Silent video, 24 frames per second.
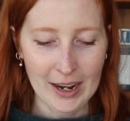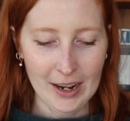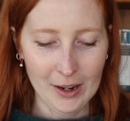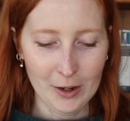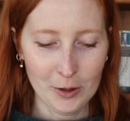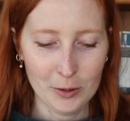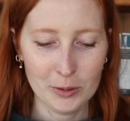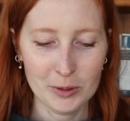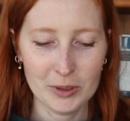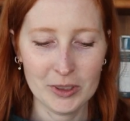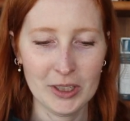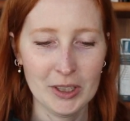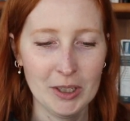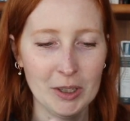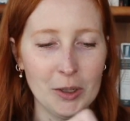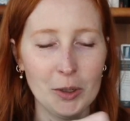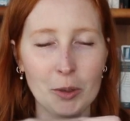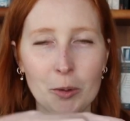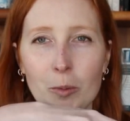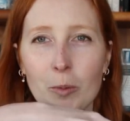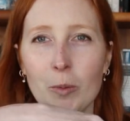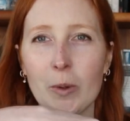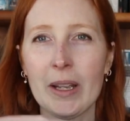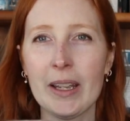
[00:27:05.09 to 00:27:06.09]
out
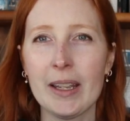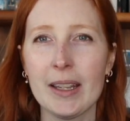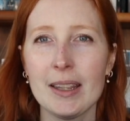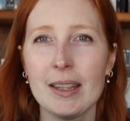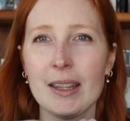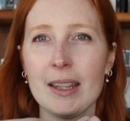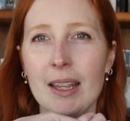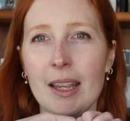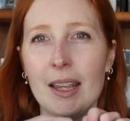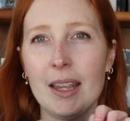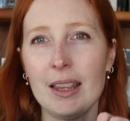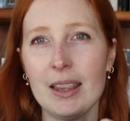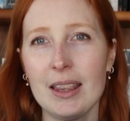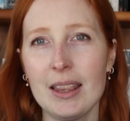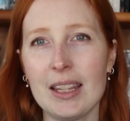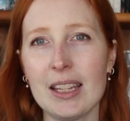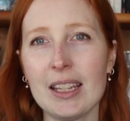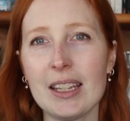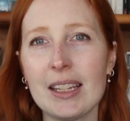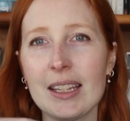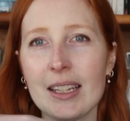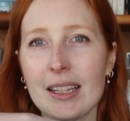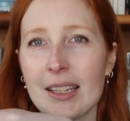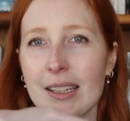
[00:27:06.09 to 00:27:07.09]
with
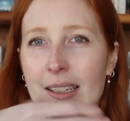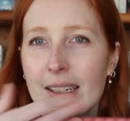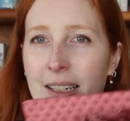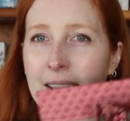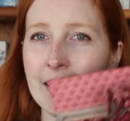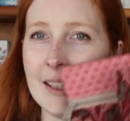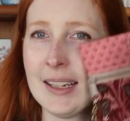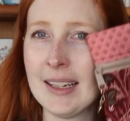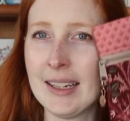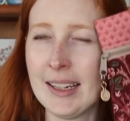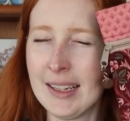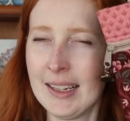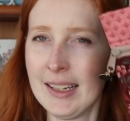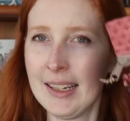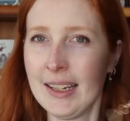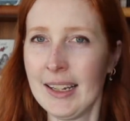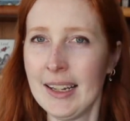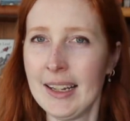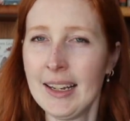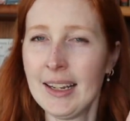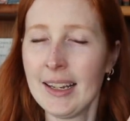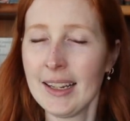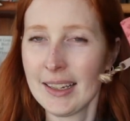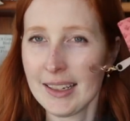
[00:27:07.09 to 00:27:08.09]
the
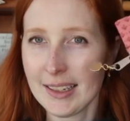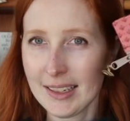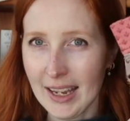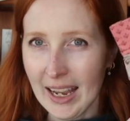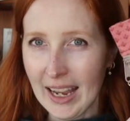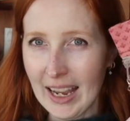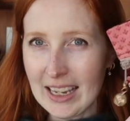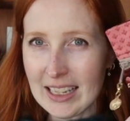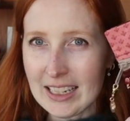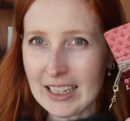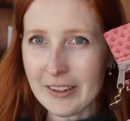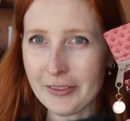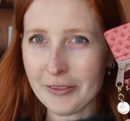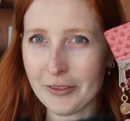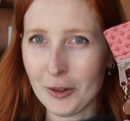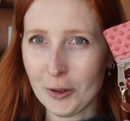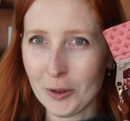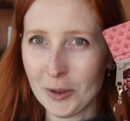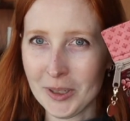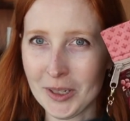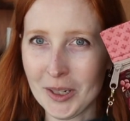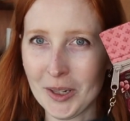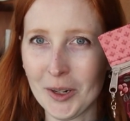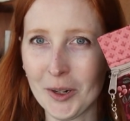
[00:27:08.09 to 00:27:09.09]
Katie
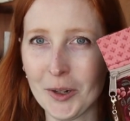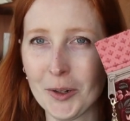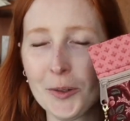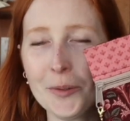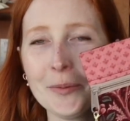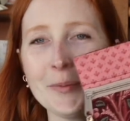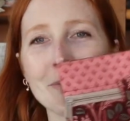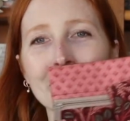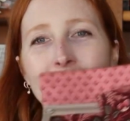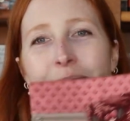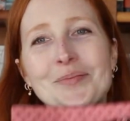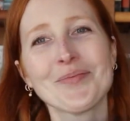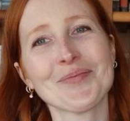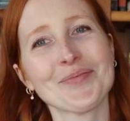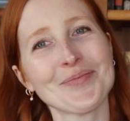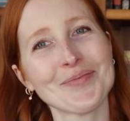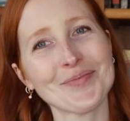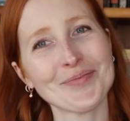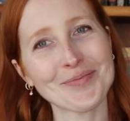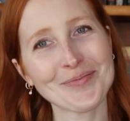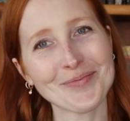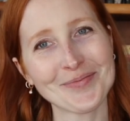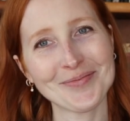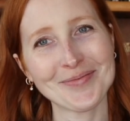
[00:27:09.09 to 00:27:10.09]
folio,
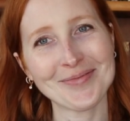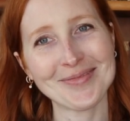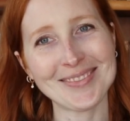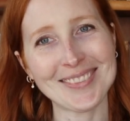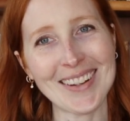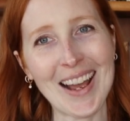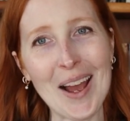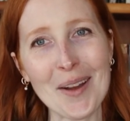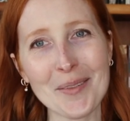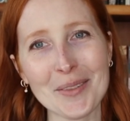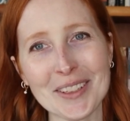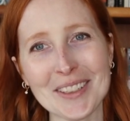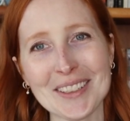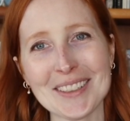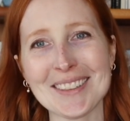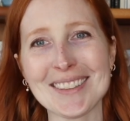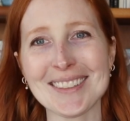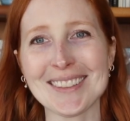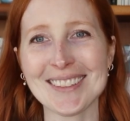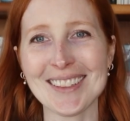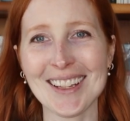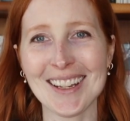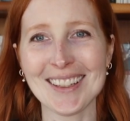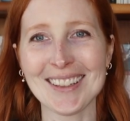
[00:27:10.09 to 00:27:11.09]

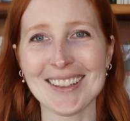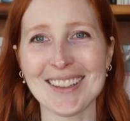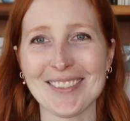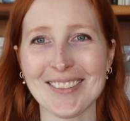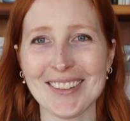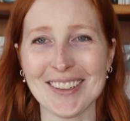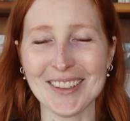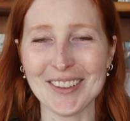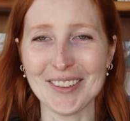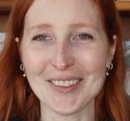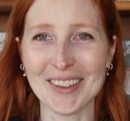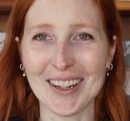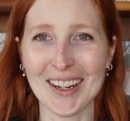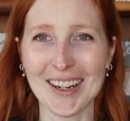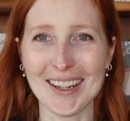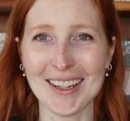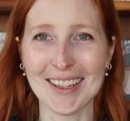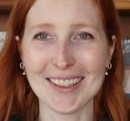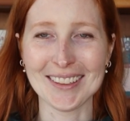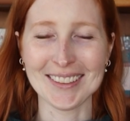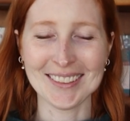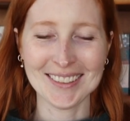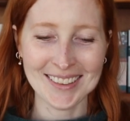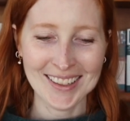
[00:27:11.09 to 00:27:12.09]
fabulous, I love it, you
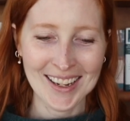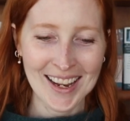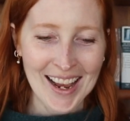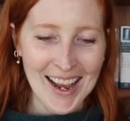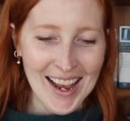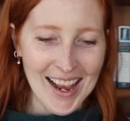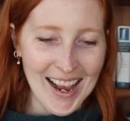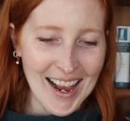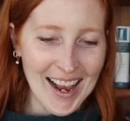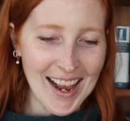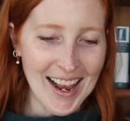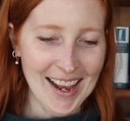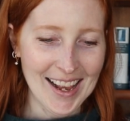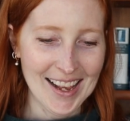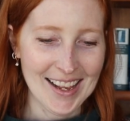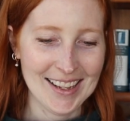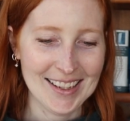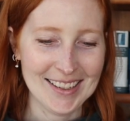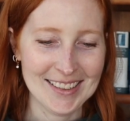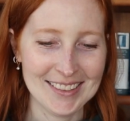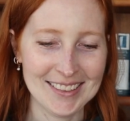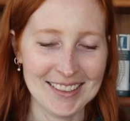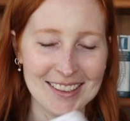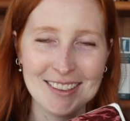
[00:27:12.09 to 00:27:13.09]
guys.
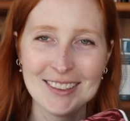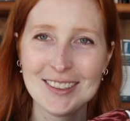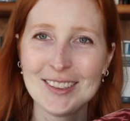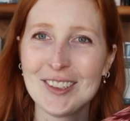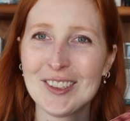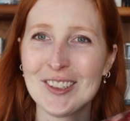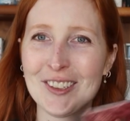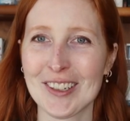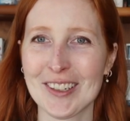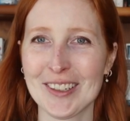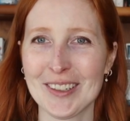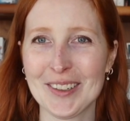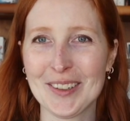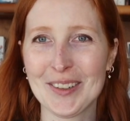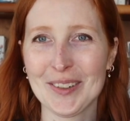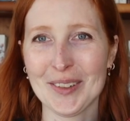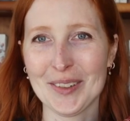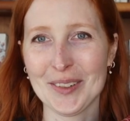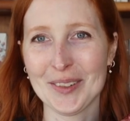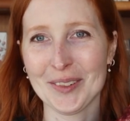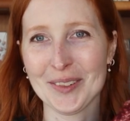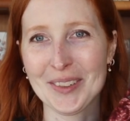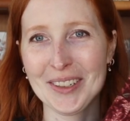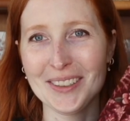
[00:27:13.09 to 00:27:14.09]
As Laura
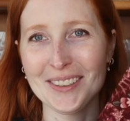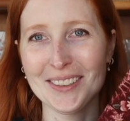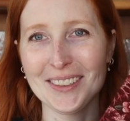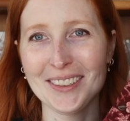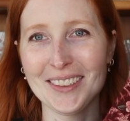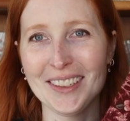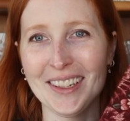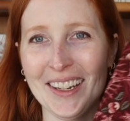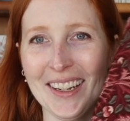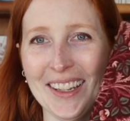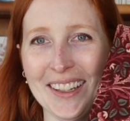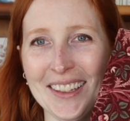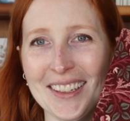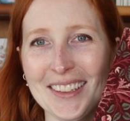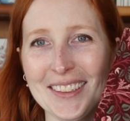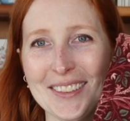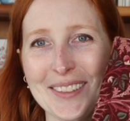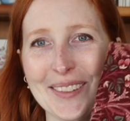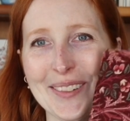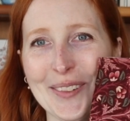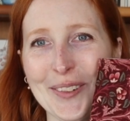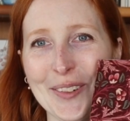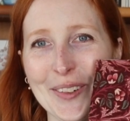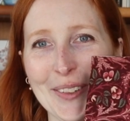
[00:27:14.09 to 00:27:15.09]
noted recently,
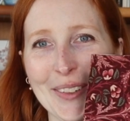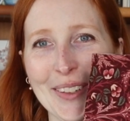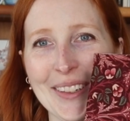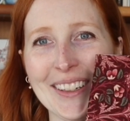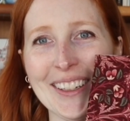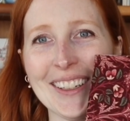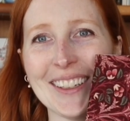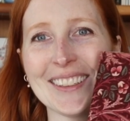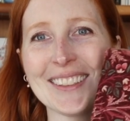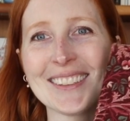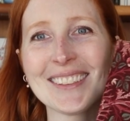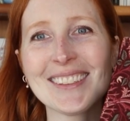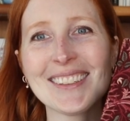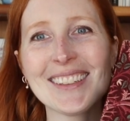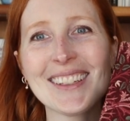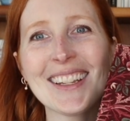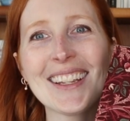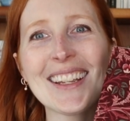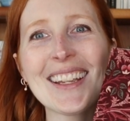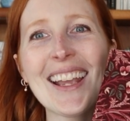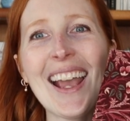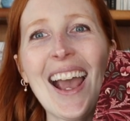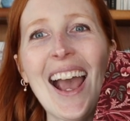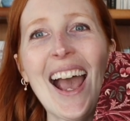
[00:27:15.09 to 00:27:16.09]
this truly is the
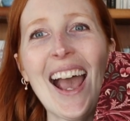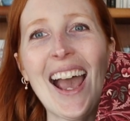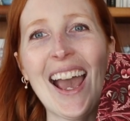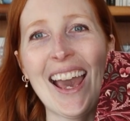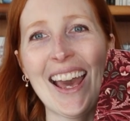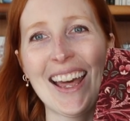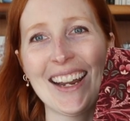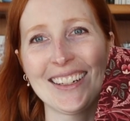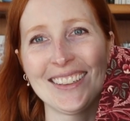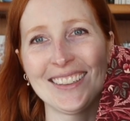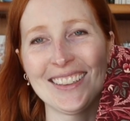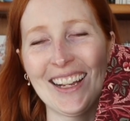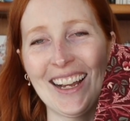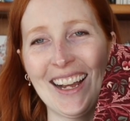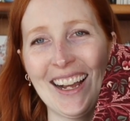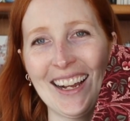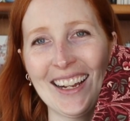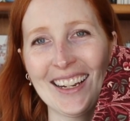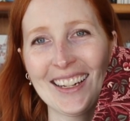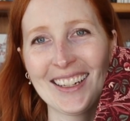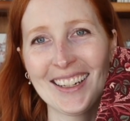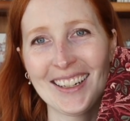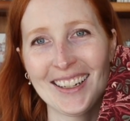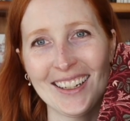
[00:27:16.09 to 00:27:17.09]

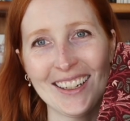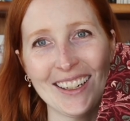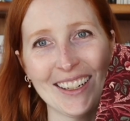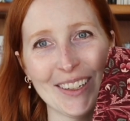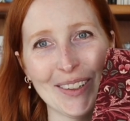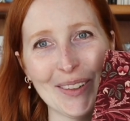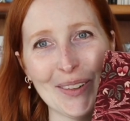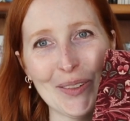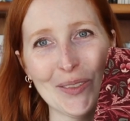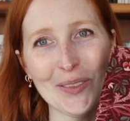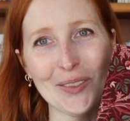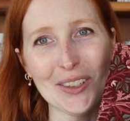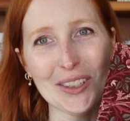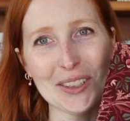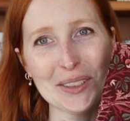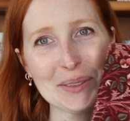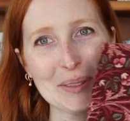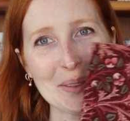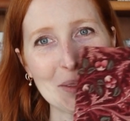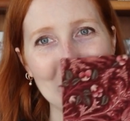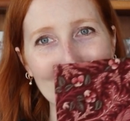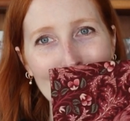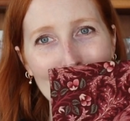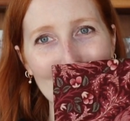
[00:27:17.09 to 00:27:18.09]
Cadillac of
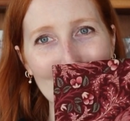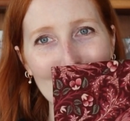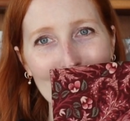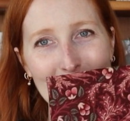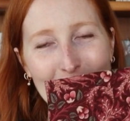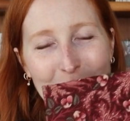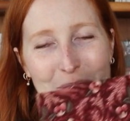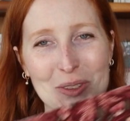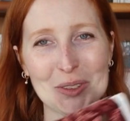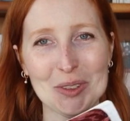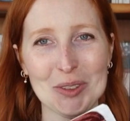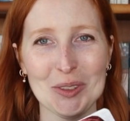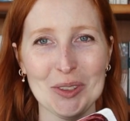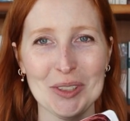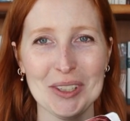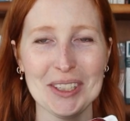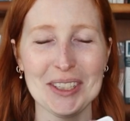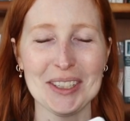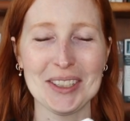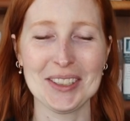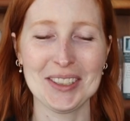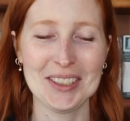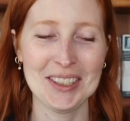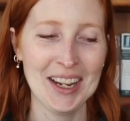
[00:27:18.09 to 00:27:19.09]
spool
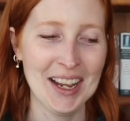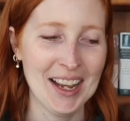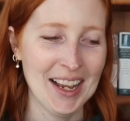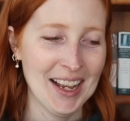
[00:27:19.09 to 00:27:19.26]
storage.